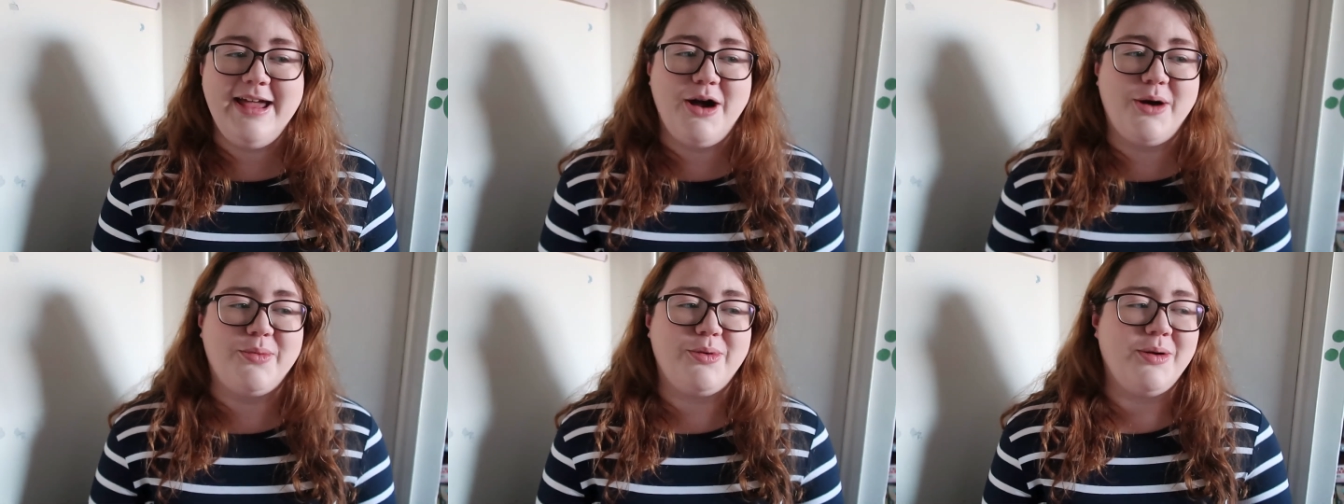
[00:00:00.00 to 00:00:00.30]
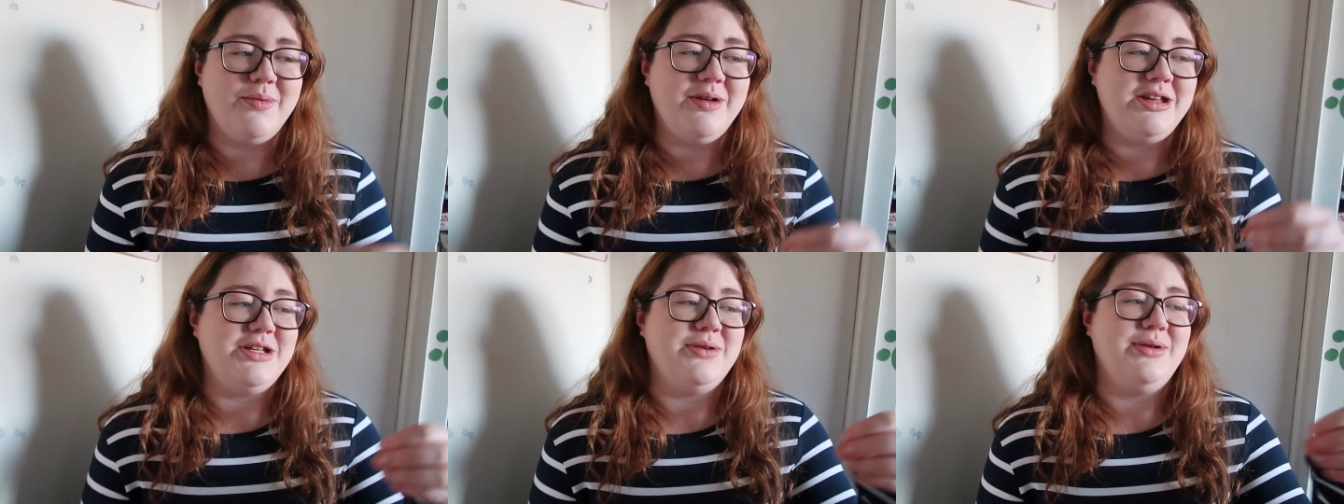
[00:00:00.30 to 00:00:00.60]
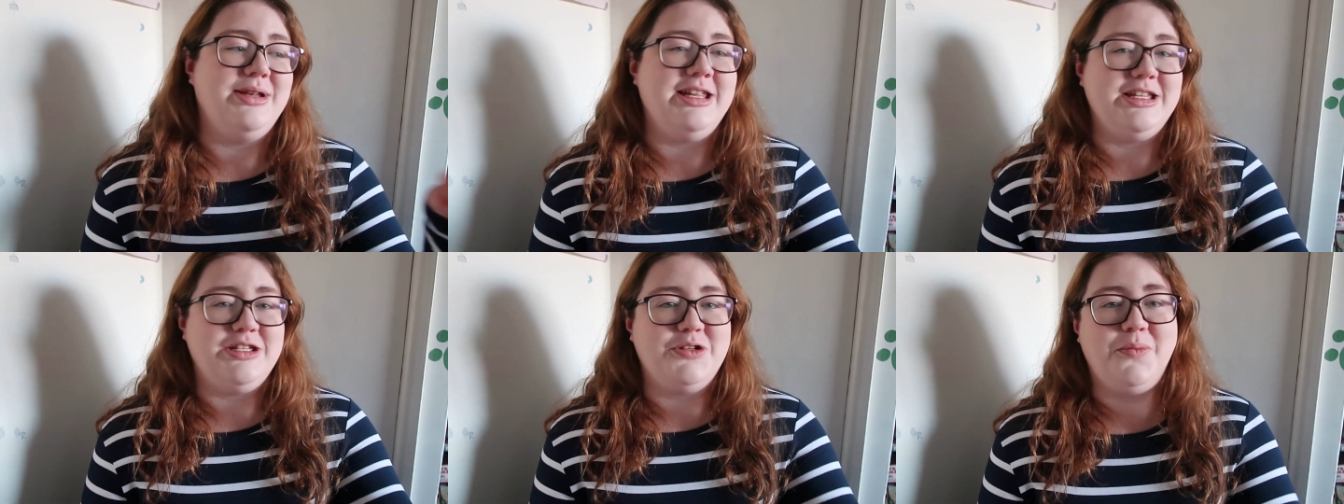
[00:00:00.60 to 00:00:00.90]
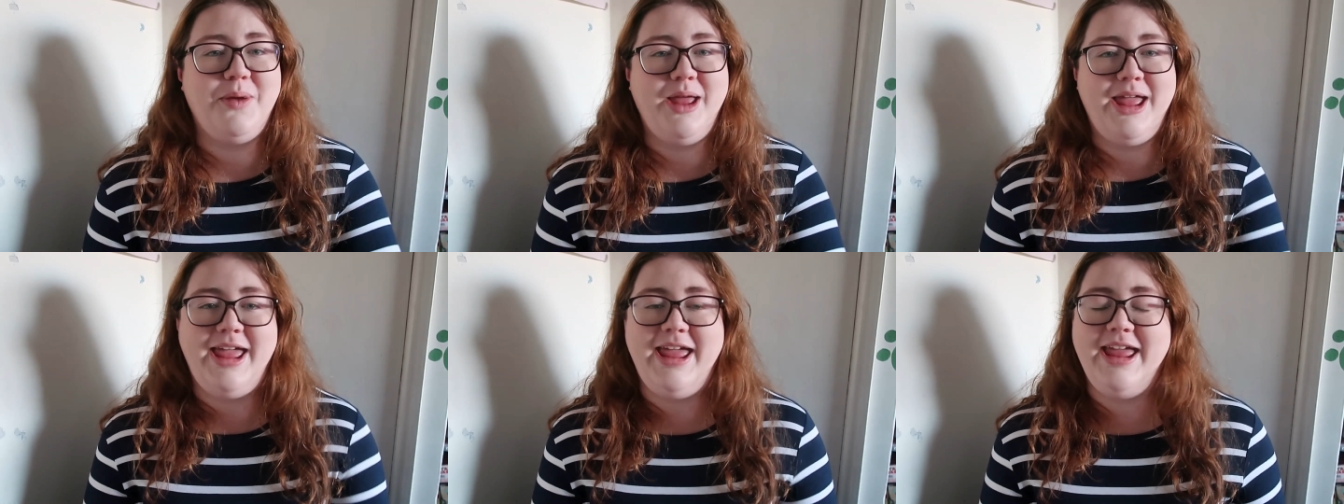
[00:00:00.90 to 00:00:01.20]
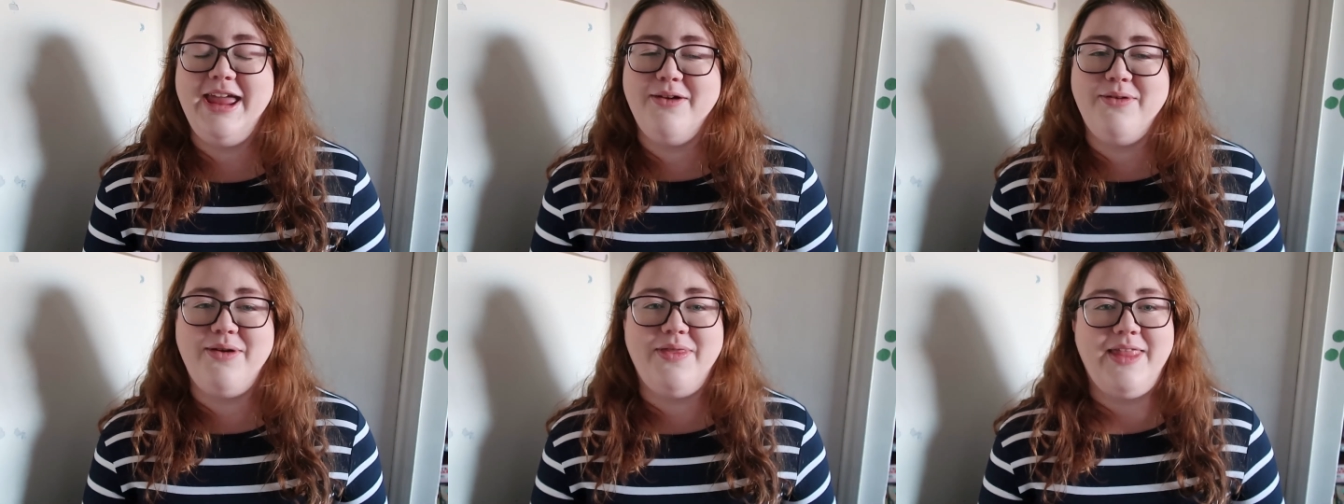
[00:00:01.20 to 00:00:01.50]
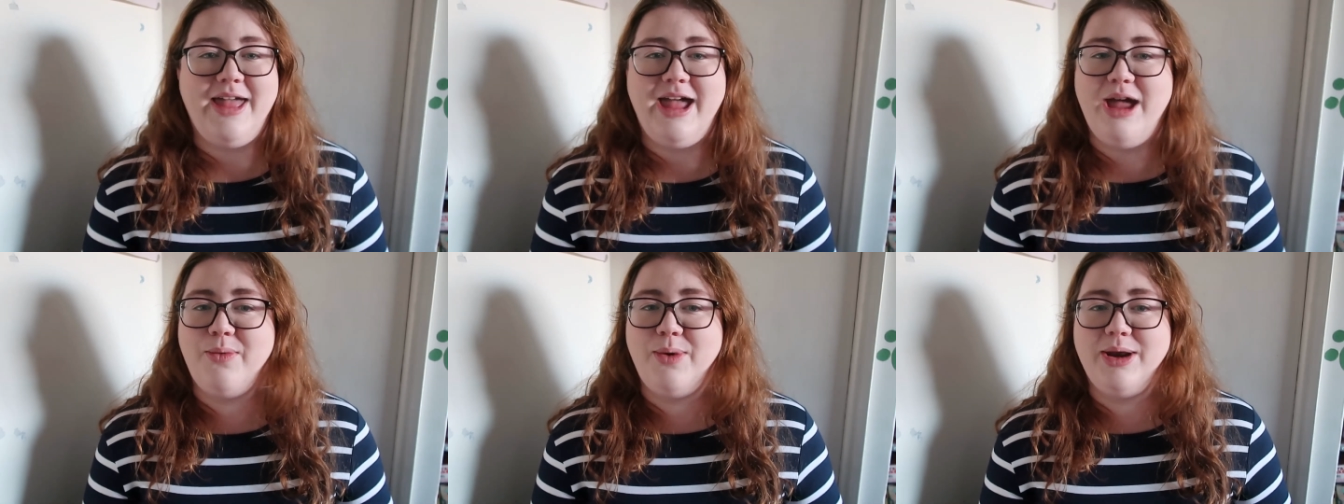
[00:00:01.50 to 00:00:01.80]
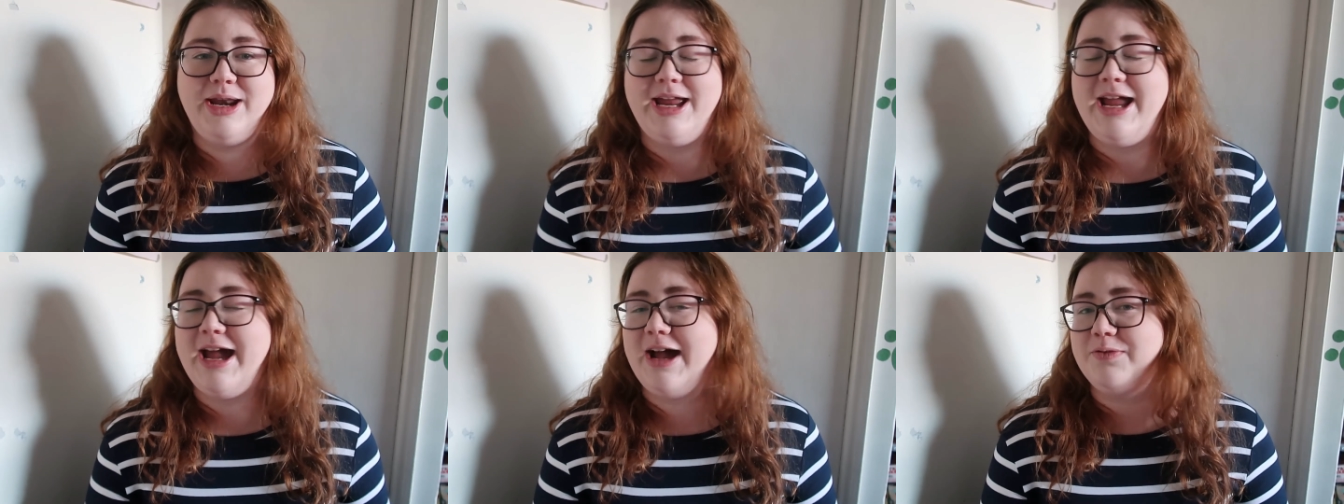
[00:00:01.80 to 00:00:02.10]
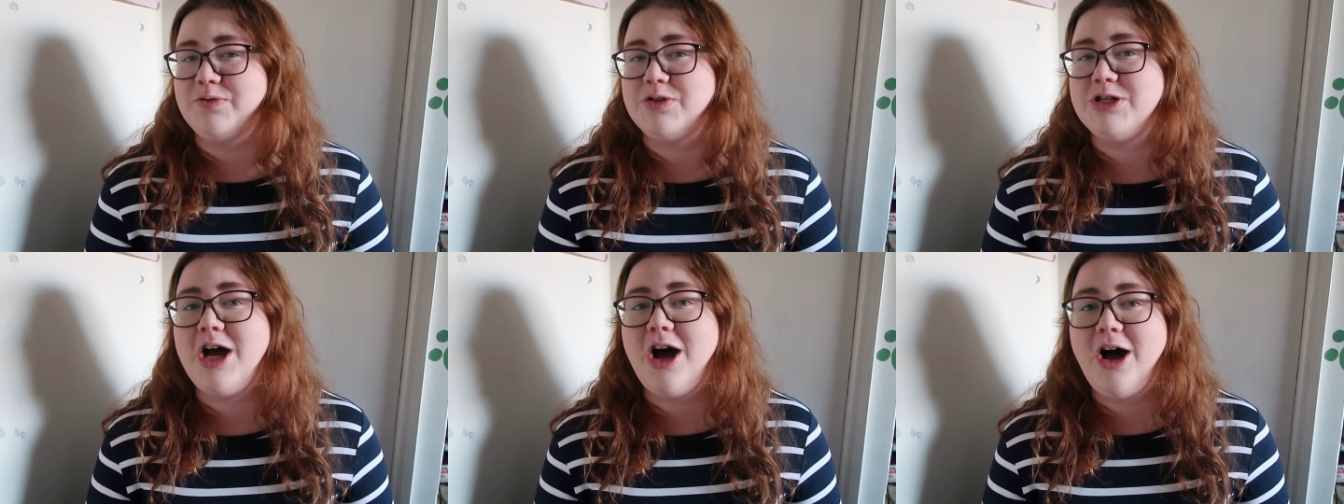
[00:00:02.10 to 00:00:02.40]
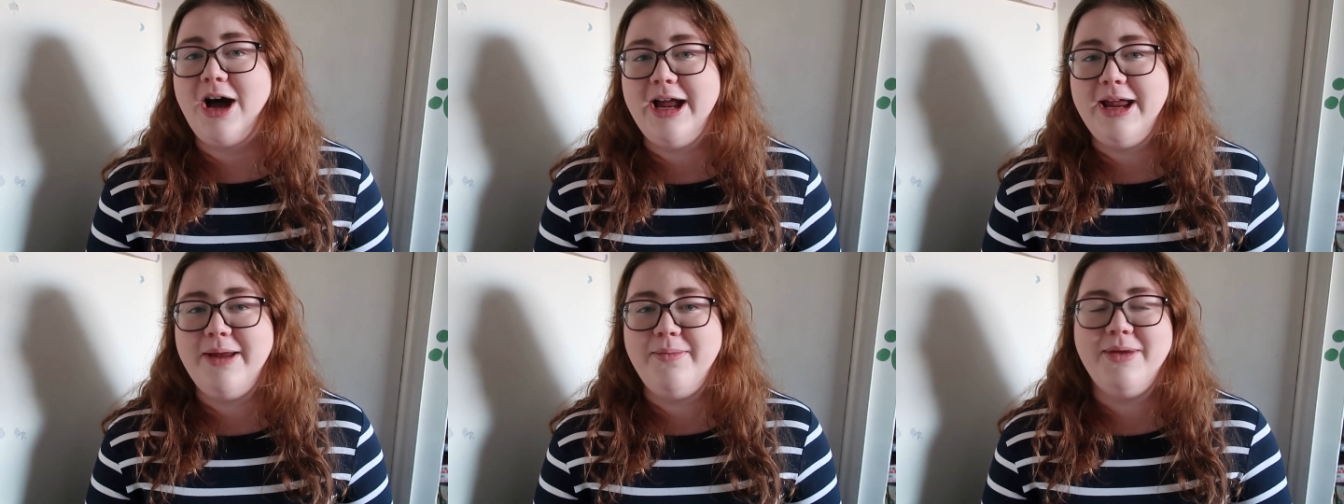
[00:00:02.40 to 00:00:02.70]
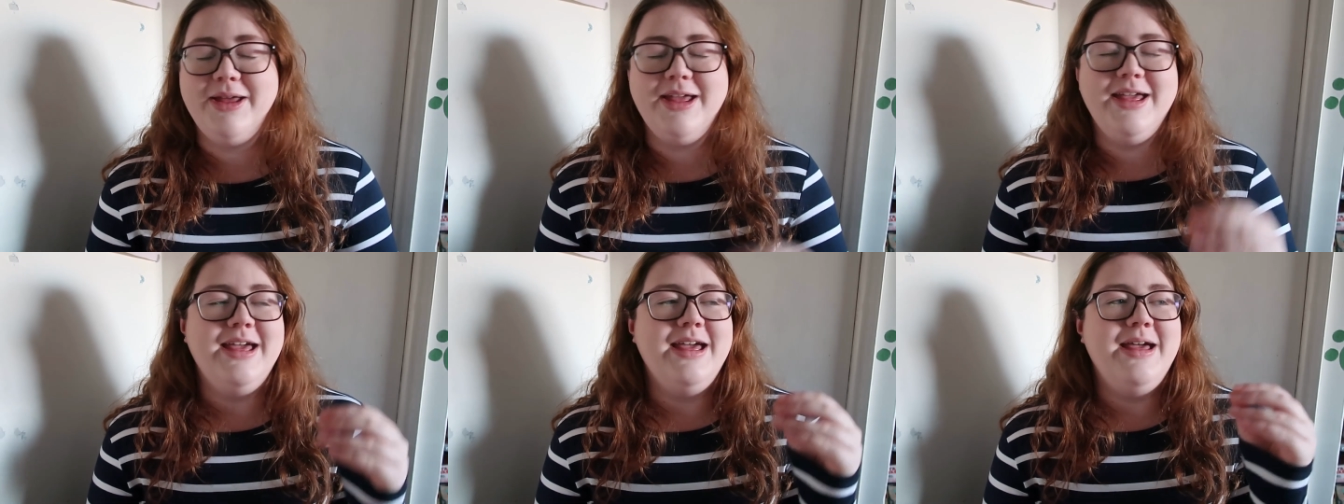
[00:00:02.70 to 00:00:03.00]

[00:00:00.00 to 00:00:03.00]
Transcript: I'll probably do a little bit here and there when I have time.